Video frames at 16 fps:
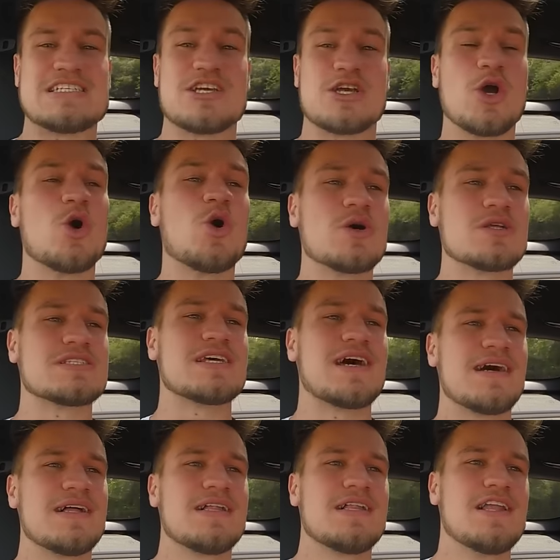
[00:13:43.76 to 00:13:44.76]
is a
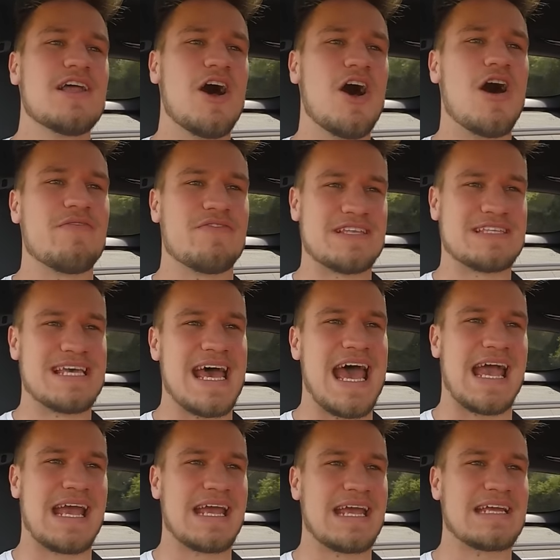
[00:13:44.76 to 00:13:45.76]
quarter of a
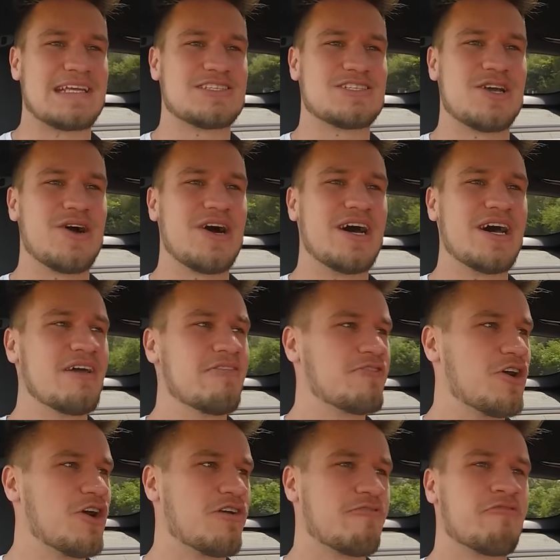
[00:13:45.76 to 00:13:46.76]
tank. So I
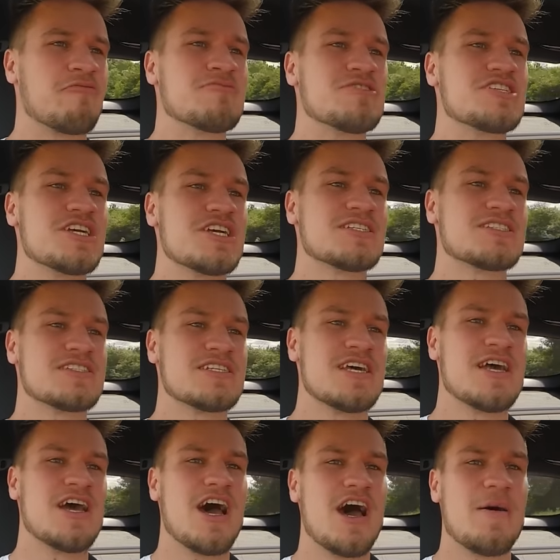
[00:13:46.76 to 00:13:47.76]
have gone from just
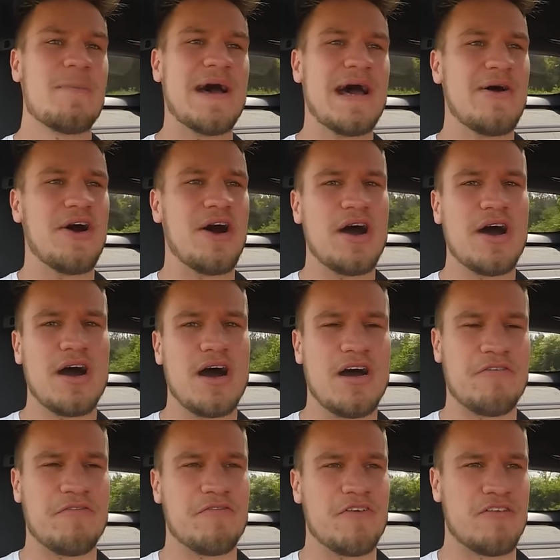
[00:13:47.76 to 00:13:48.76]
about
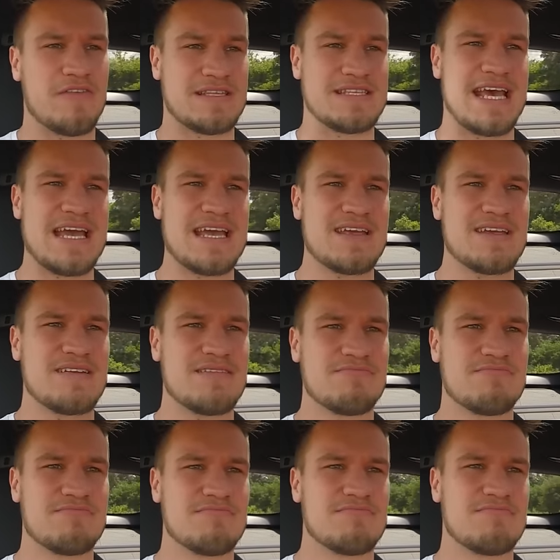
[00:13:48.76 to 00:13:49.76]
half of a tank,
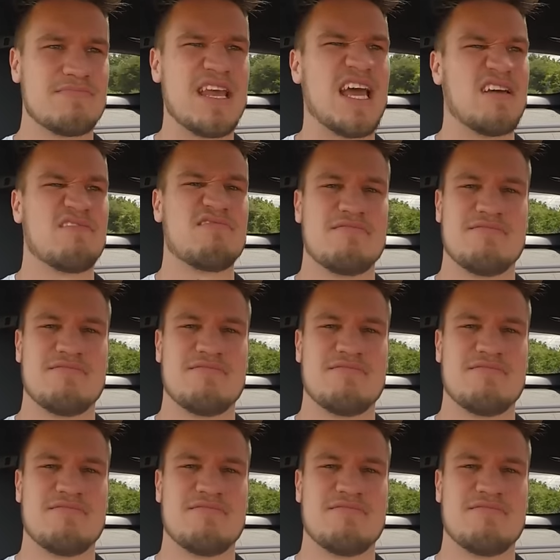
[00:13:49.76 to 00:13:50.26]
yeah,